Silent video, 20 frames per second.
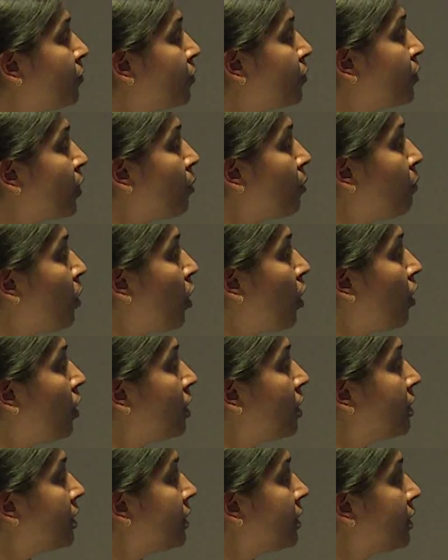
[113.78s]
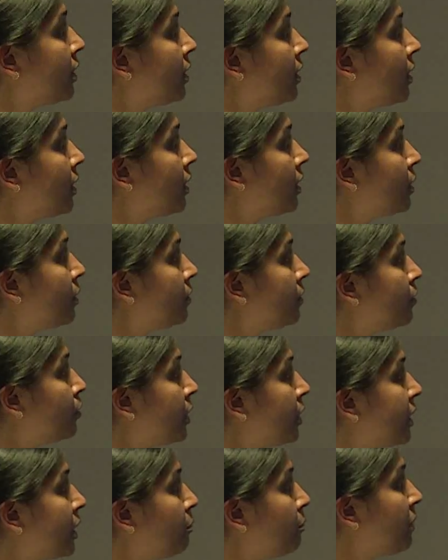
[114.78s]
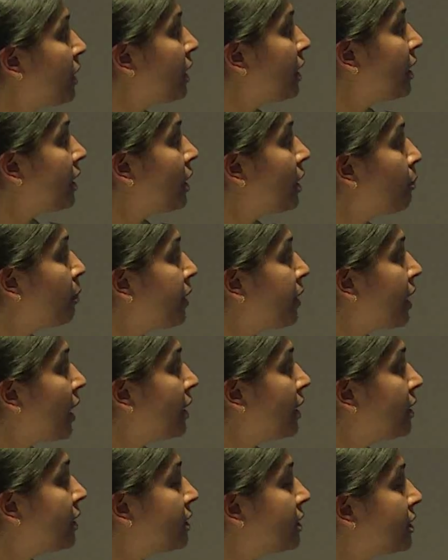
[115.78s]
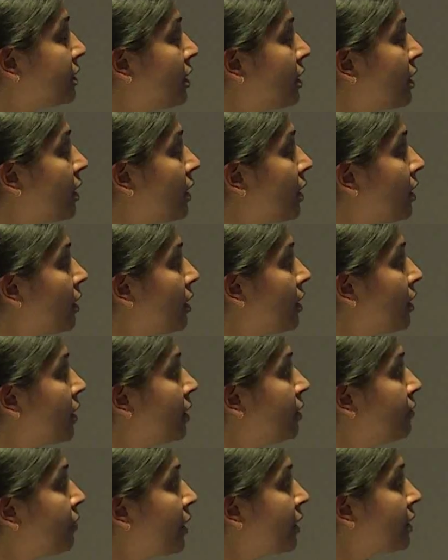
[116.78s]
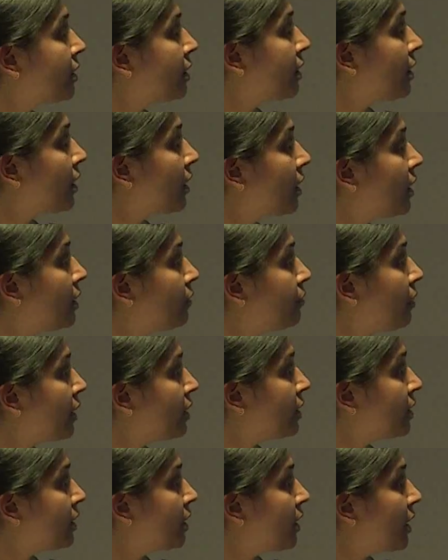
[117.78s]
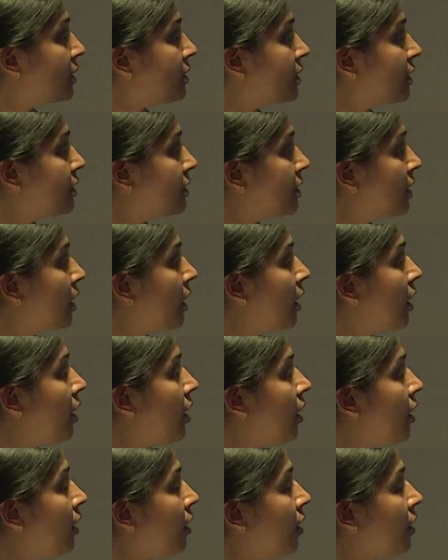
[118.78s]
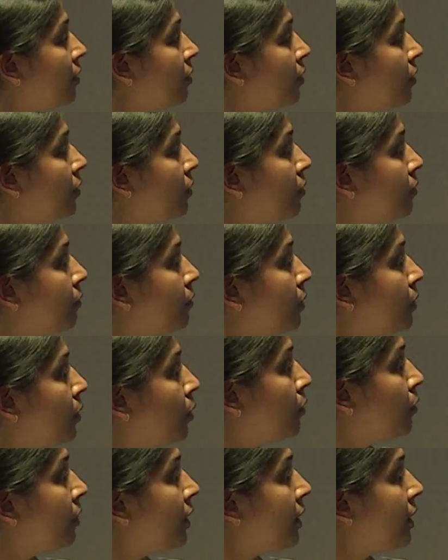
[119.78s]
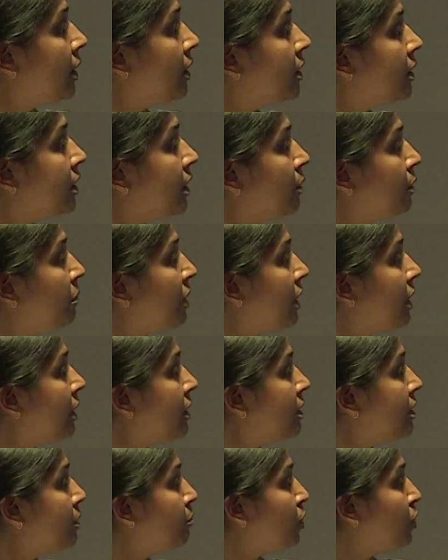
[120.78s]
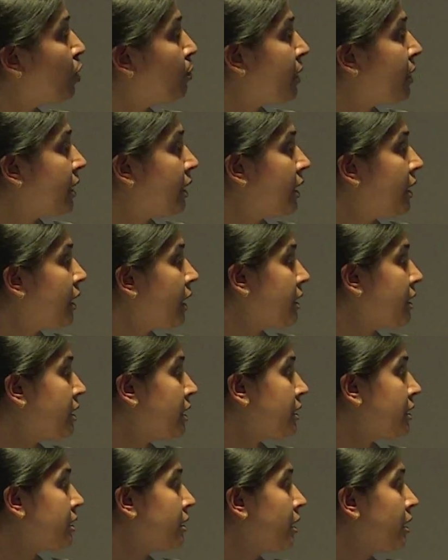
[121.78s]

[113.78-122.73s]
from all the 20 million hepatitis infection cases, over 3 million symptomatic cases.